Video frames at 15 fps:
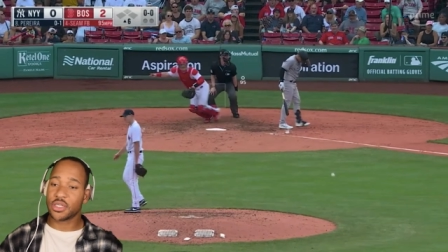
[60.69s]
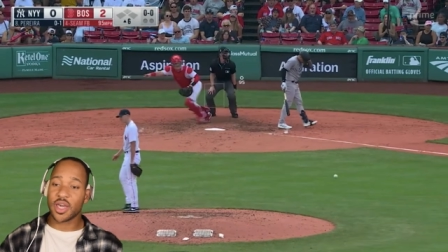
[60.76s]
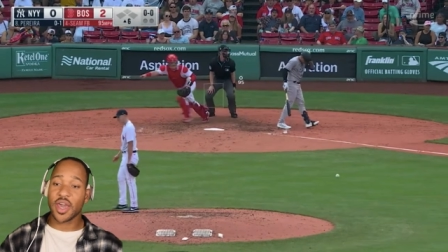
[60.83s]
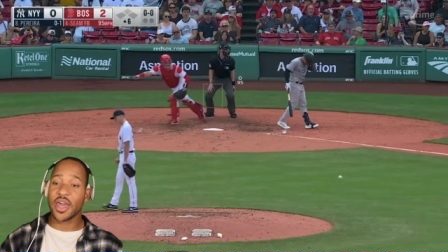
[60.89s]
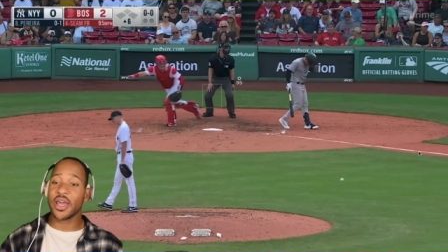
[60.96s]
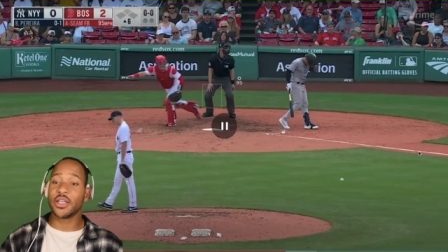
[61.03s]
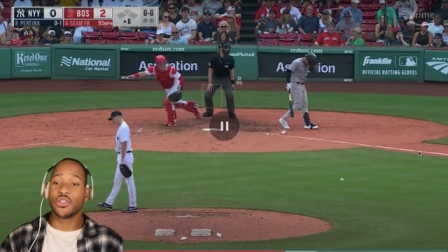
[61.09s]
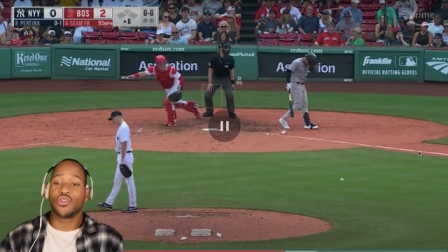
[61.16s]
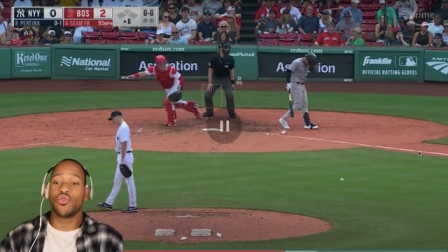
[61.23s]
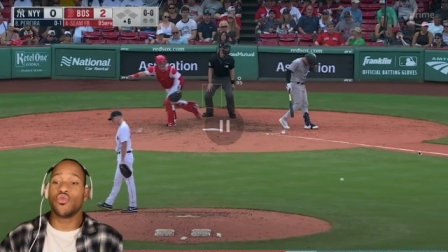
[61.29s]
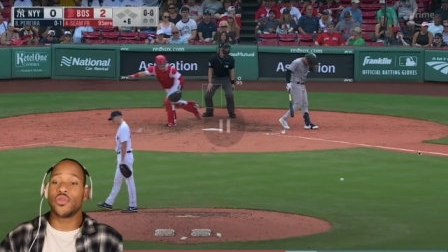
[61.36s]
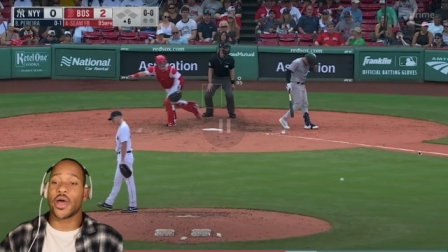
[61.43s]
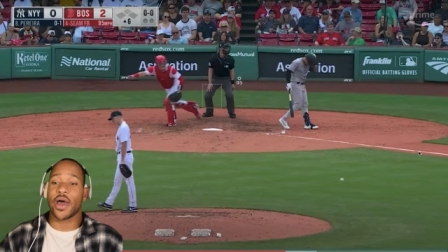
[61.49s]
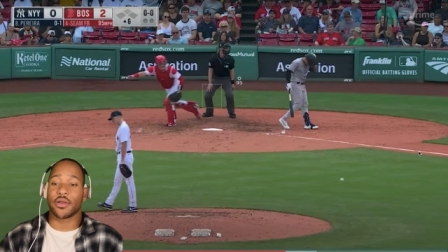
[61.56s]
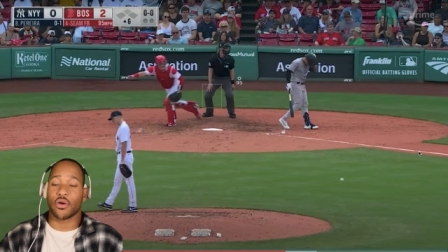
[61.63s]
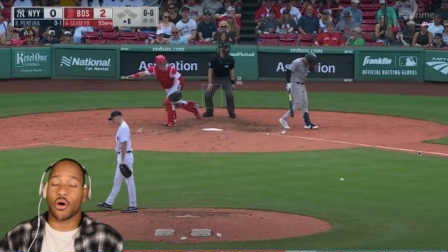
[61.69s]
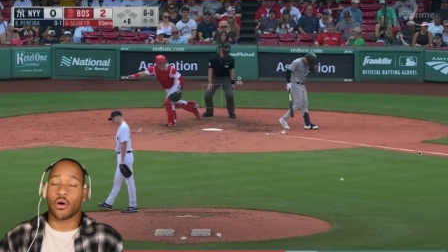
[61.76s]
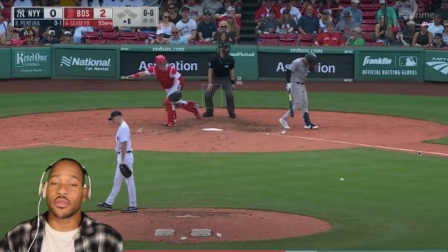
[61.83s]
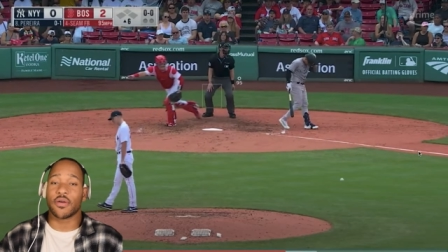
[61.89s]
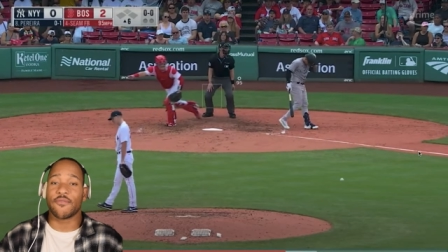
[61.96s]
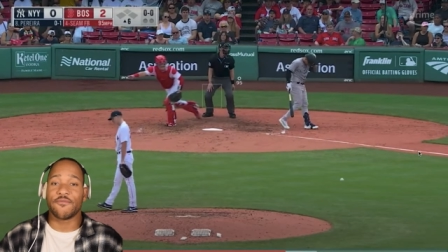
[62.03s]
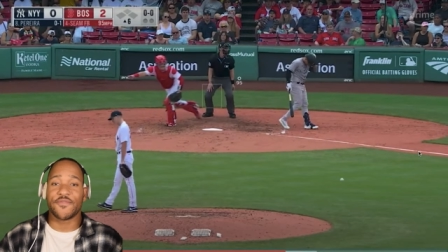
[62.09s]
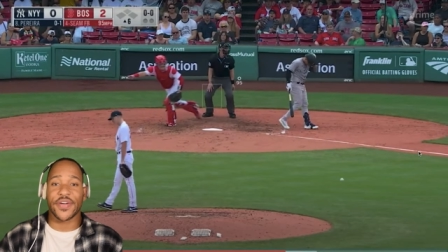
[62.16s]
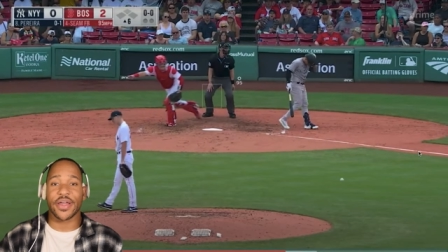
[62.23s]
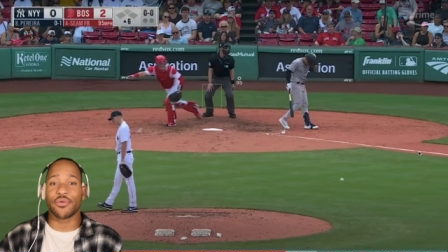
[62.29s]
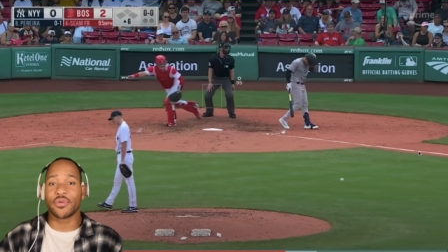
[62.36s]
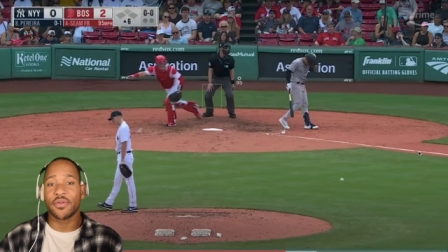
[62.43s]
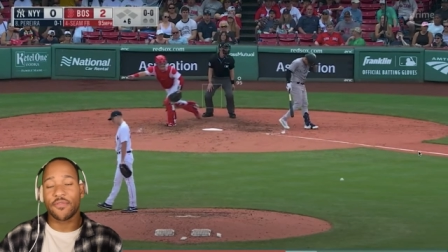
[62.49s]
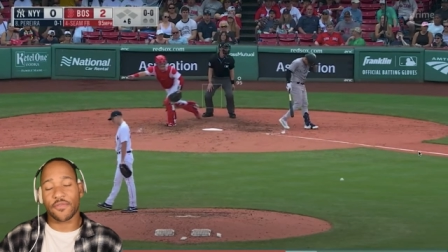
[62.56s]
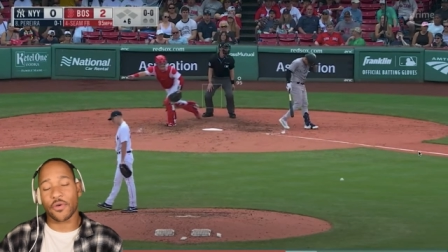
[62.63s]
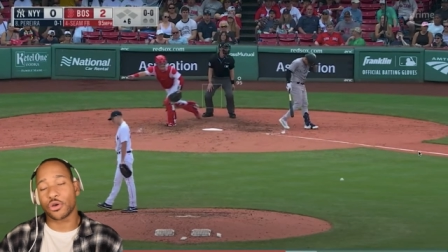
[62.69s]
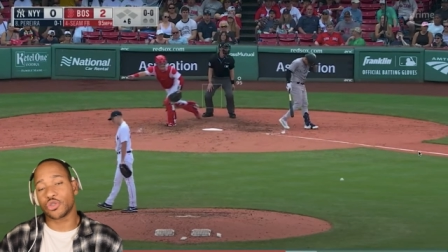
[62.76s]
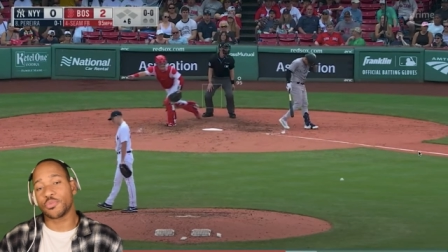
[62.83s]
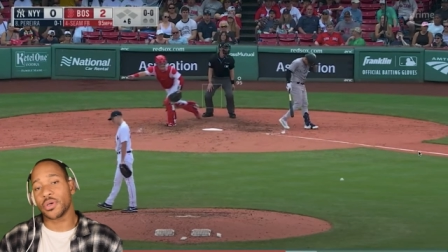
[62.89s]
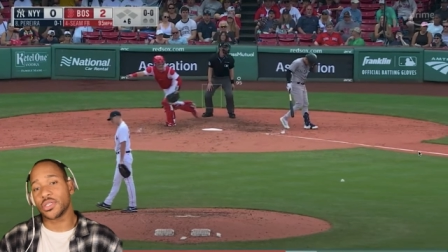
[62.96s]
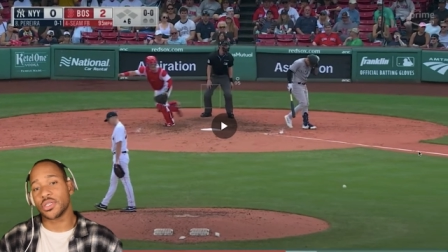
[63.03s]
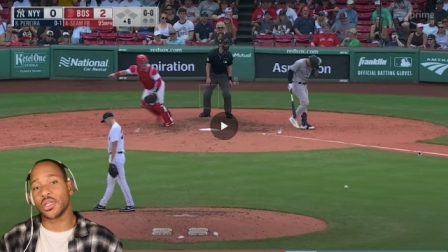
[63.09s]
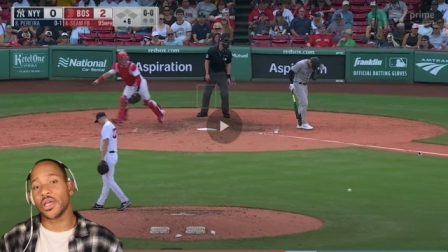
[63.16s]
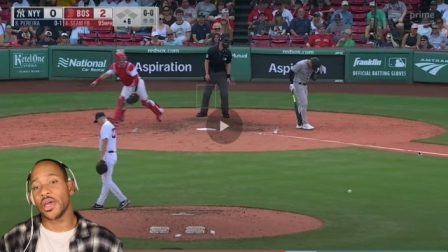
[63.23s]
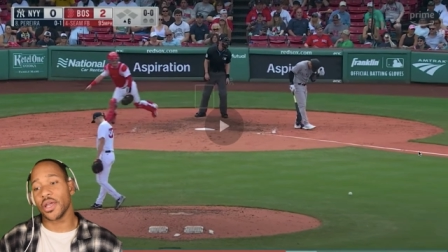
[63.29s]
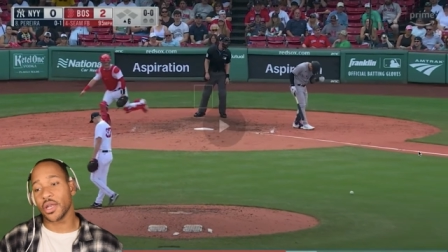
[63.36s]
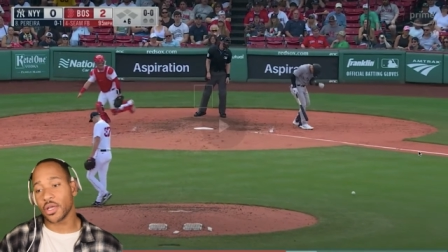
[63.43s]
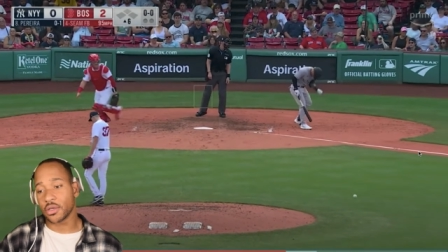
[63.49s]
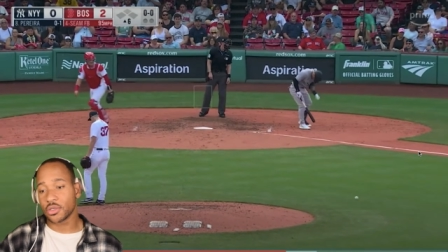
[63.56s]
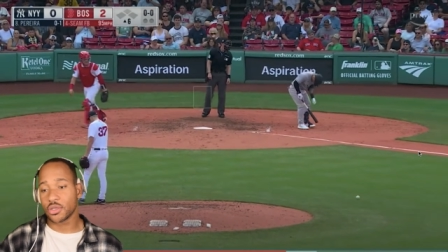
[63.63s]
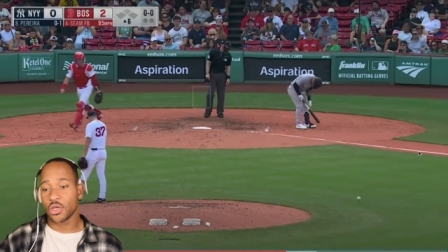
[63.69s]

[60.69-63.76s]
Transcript: can't do that on the very first pitch of the inning.